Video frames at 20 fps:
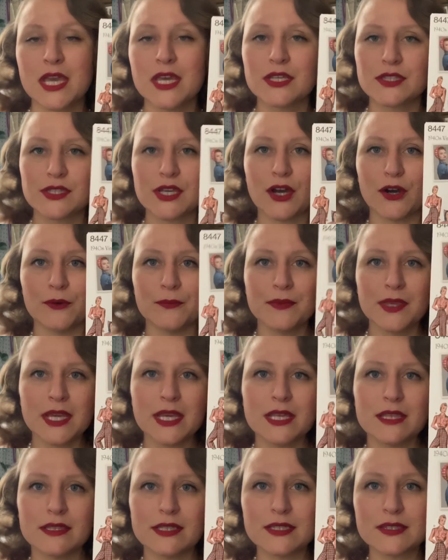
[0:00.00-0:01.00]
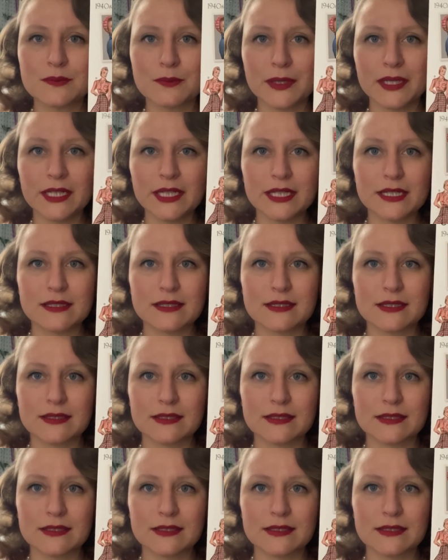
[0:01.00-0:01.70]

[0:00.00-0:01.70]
So this one is the